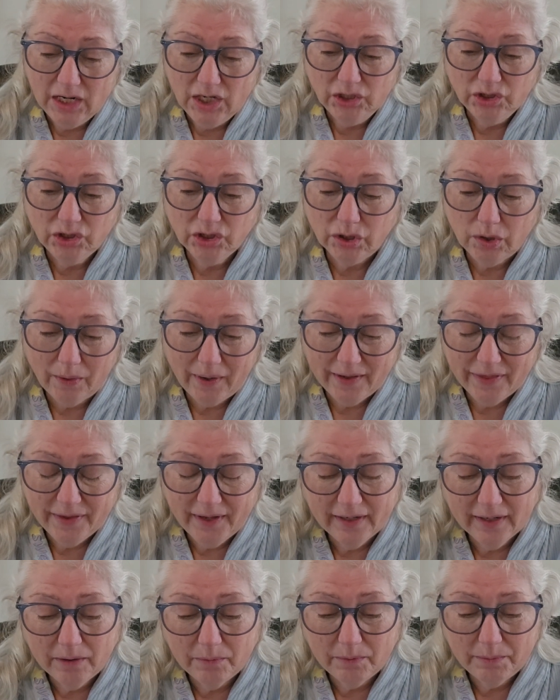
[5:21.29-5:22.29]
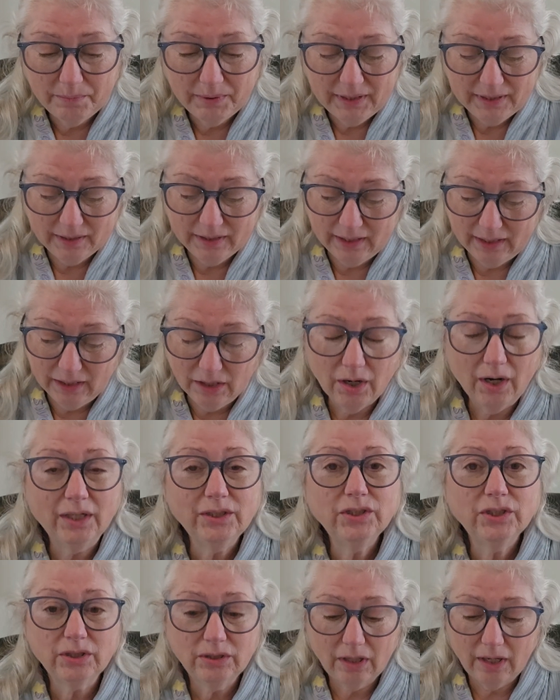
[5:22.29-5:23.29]
So I thought it
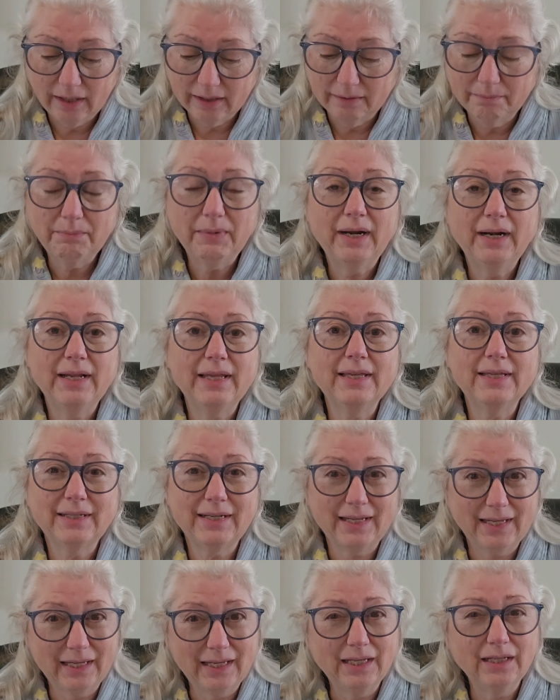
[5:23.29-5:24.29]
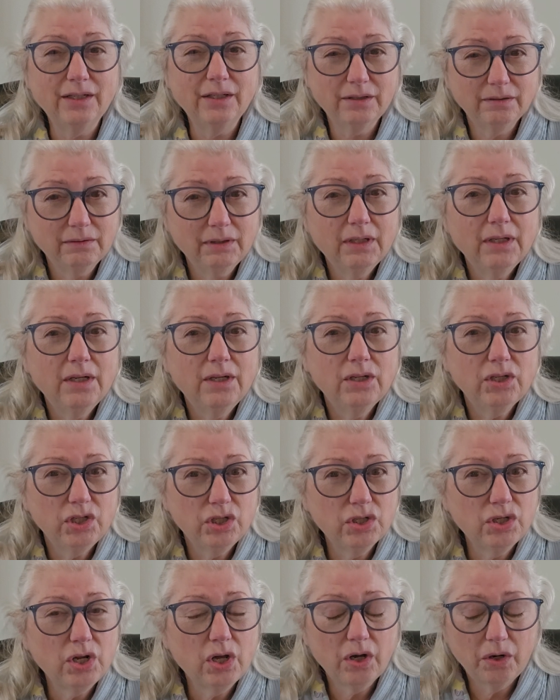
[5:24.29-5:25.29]
costs a lot of money in ink,
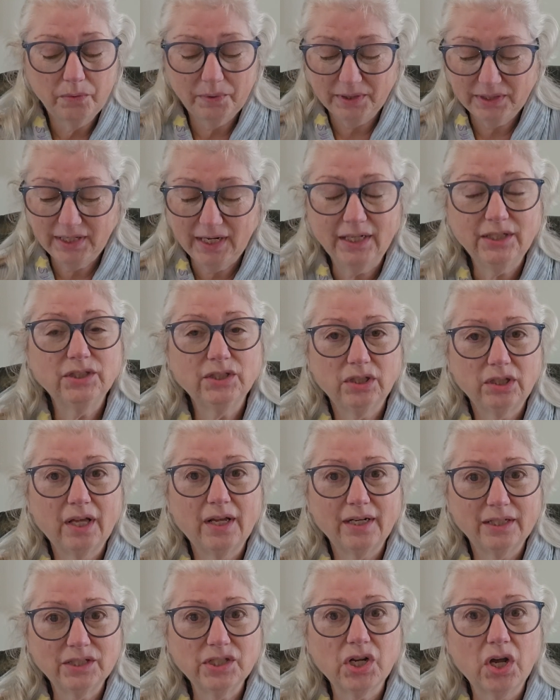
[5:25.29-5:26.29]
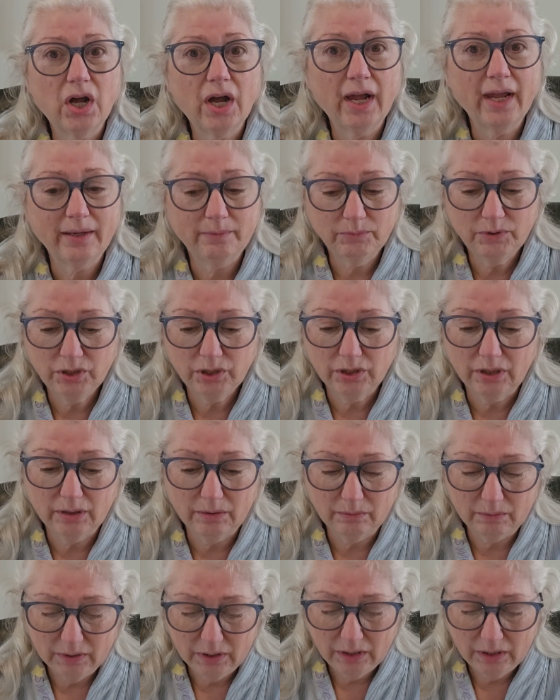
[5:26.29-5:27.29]
and takes a lot of time to